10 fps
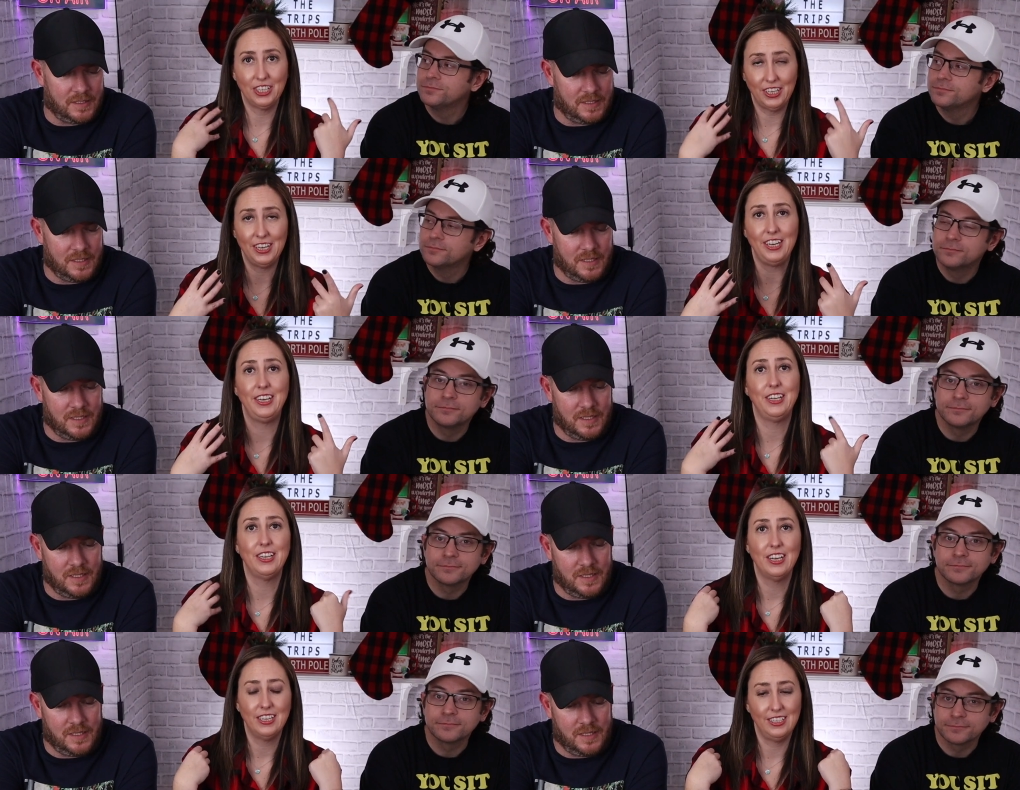Speaker 1: a
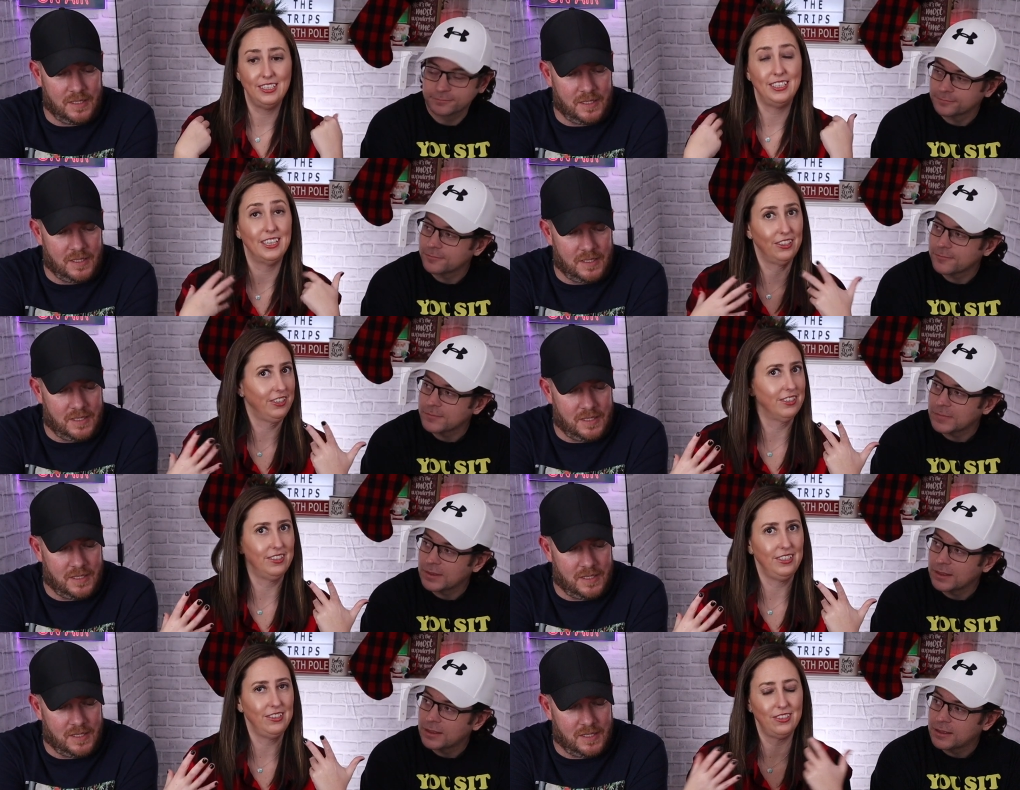Canadian
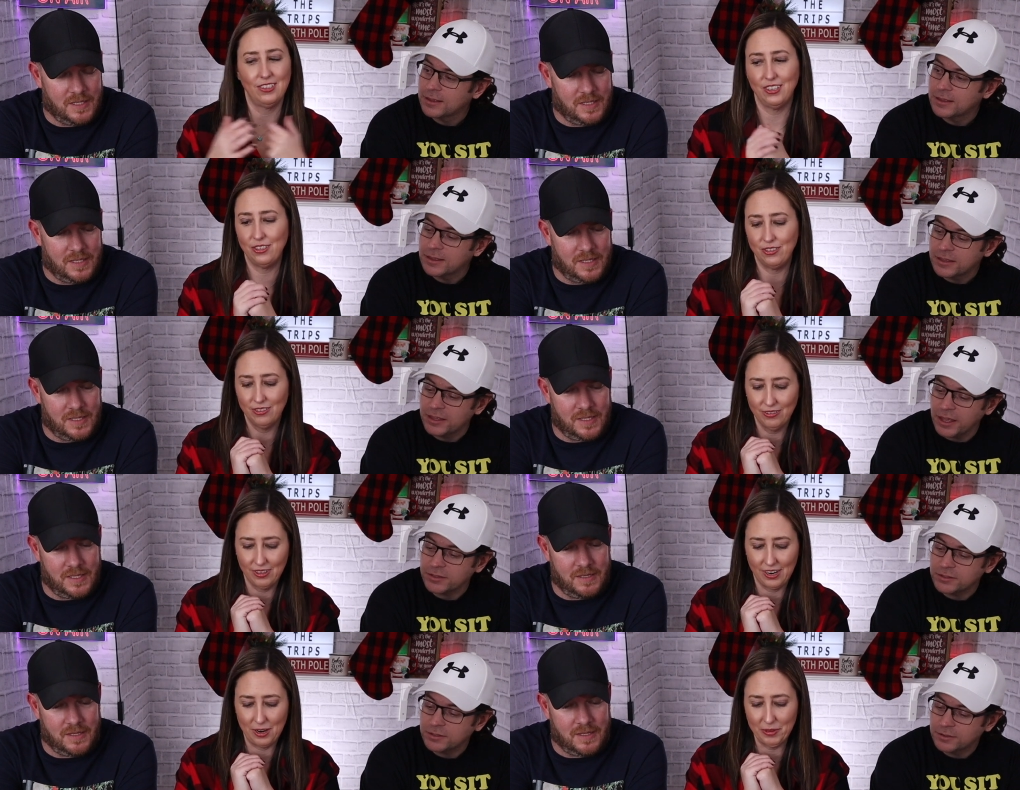delicacy. So
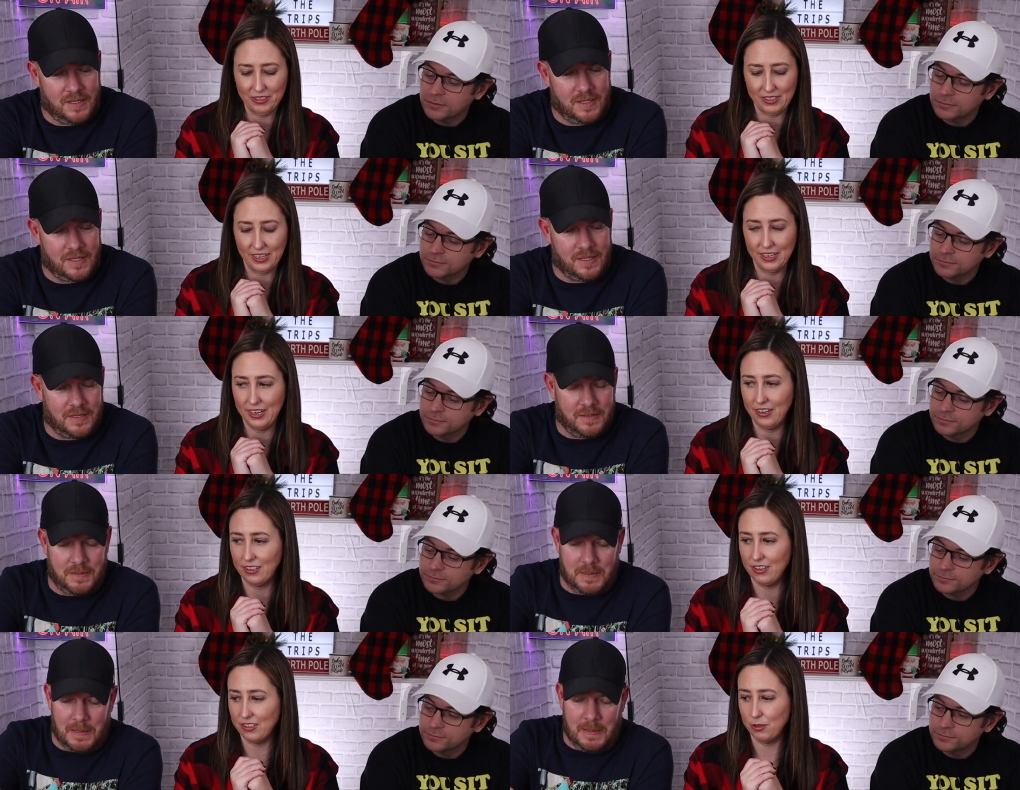yes, I'm excited.
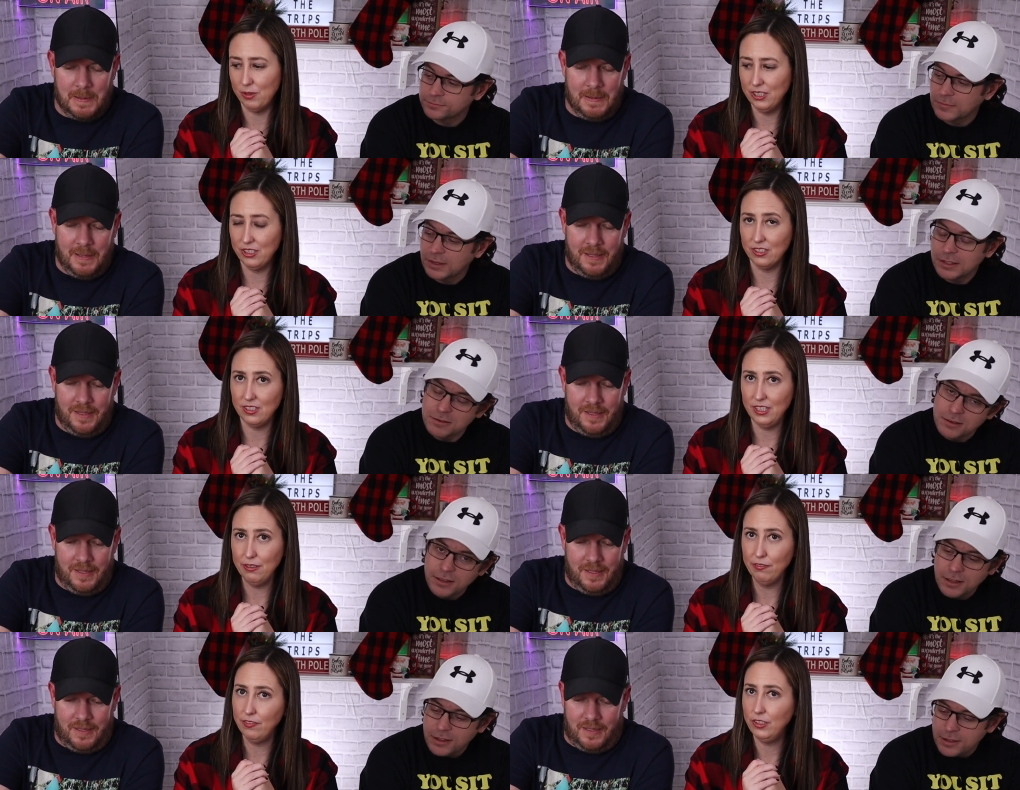Eric, not so much. And
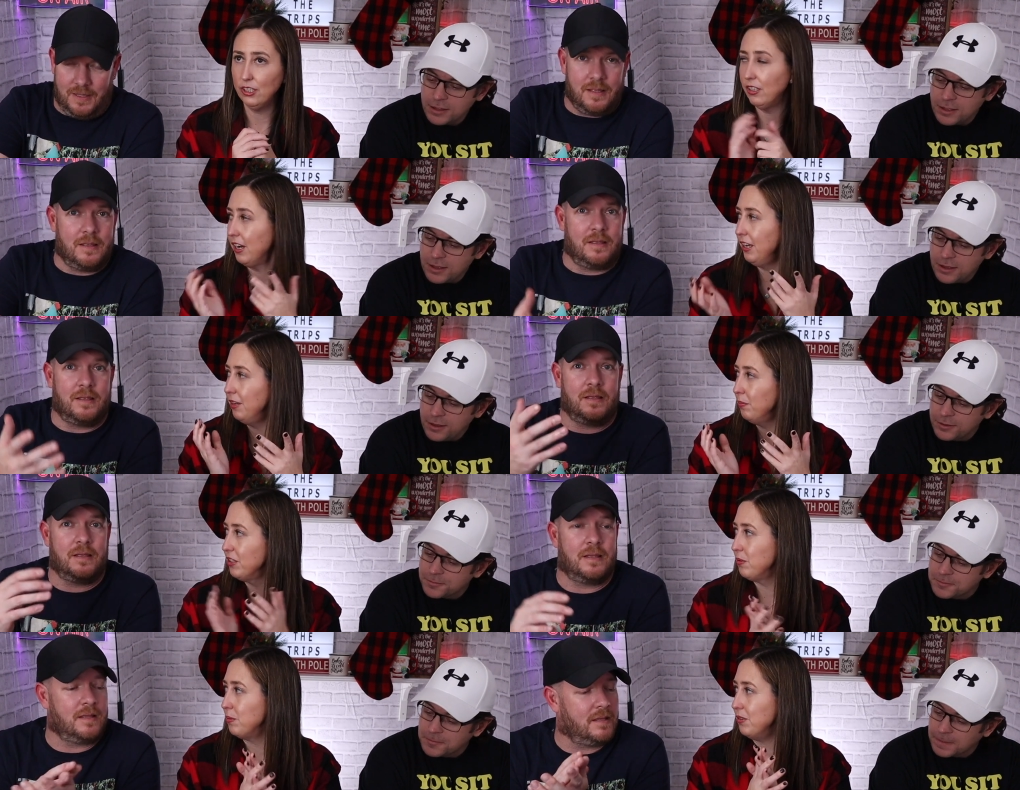Steve, you're kind of hit and
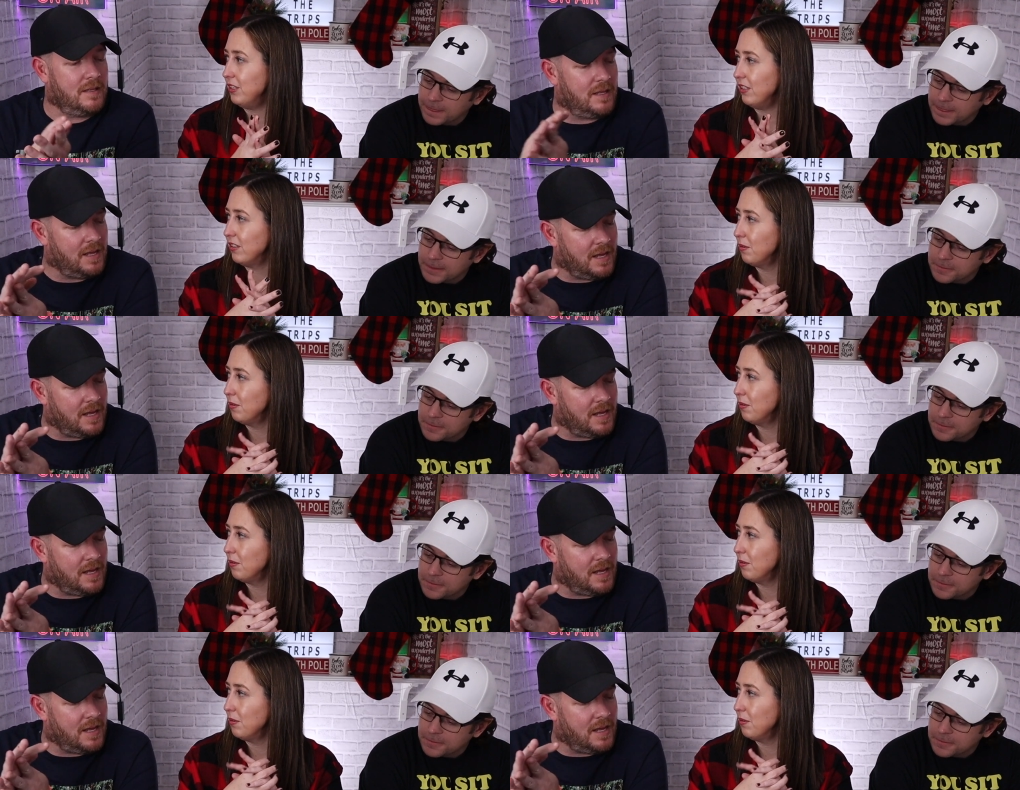miss with poutine.